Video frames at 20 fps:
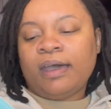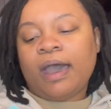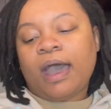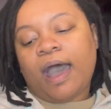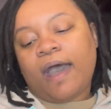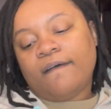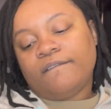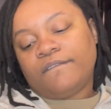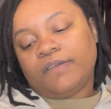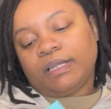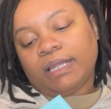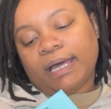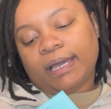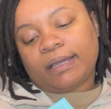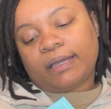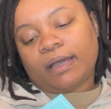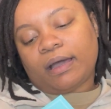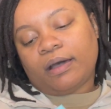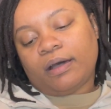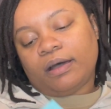I feel
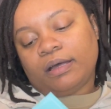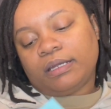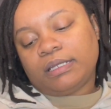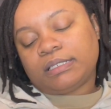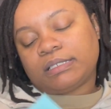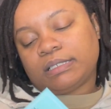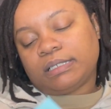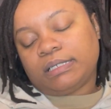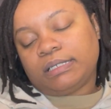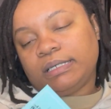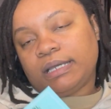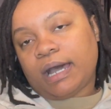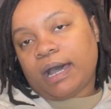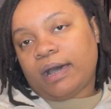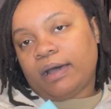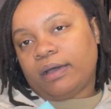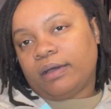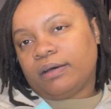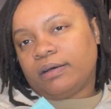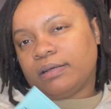like I honestly
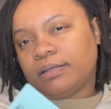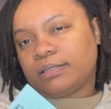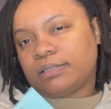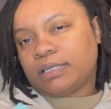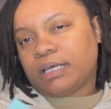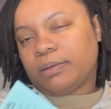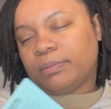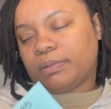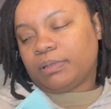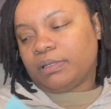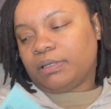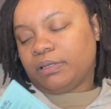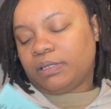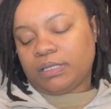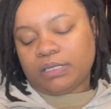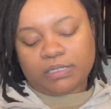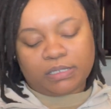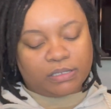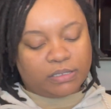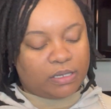got a sample of
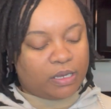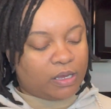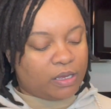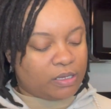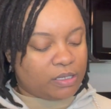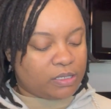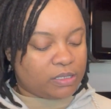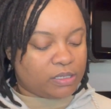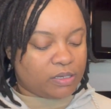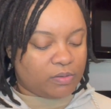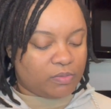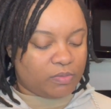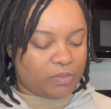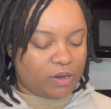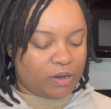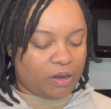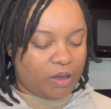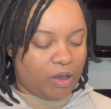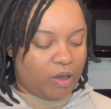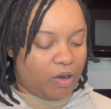this
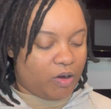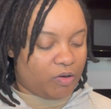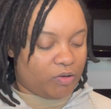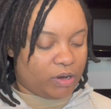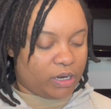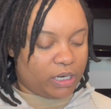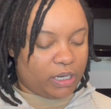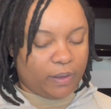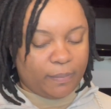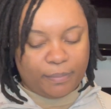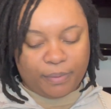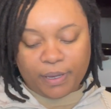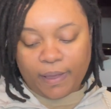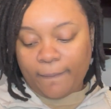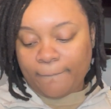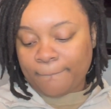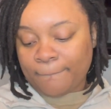somewhere already, but